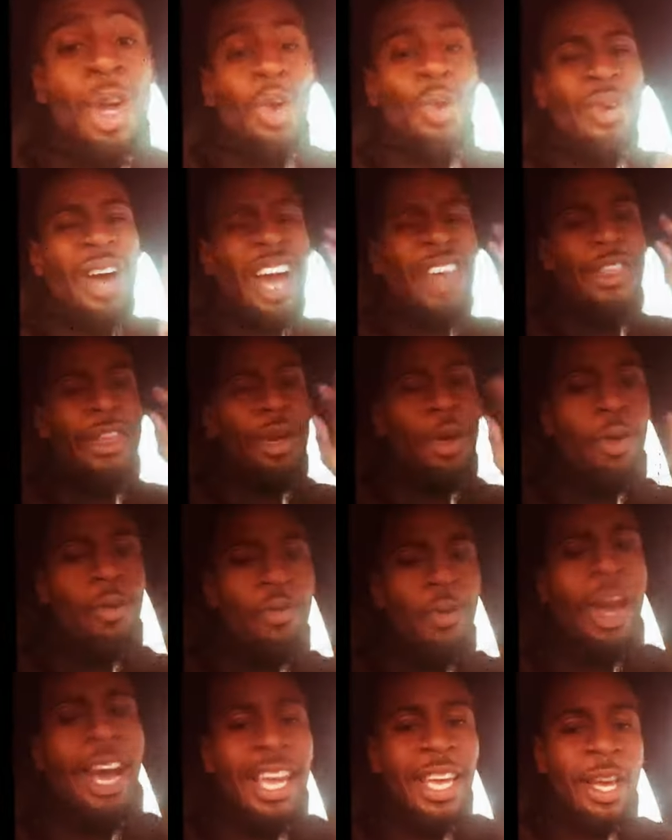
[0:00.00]
You either go
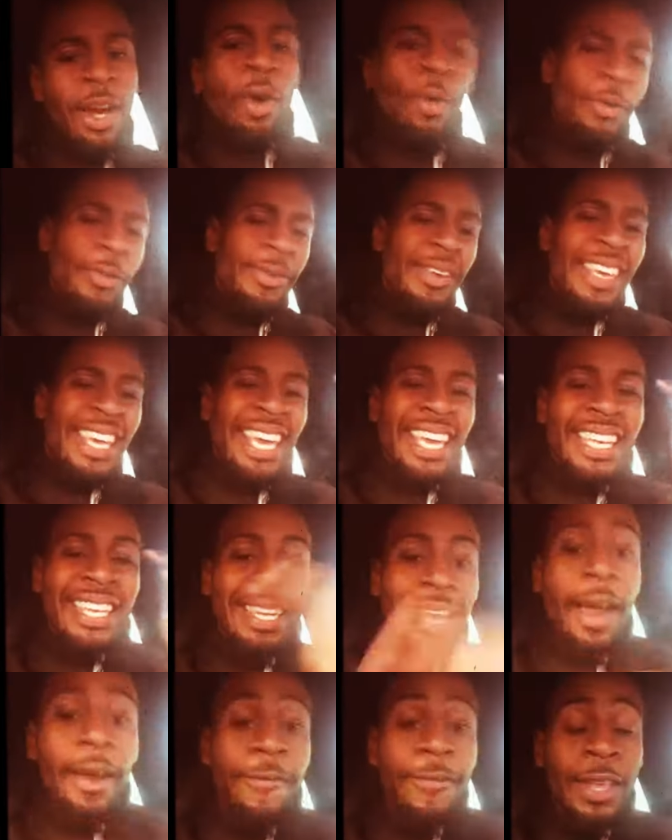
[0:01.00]
right or you get
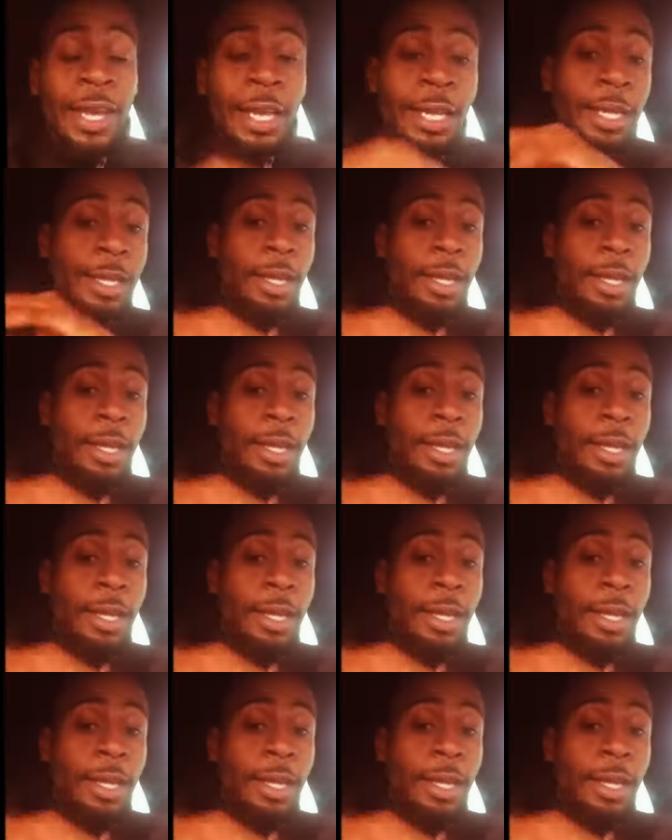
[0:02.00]
left.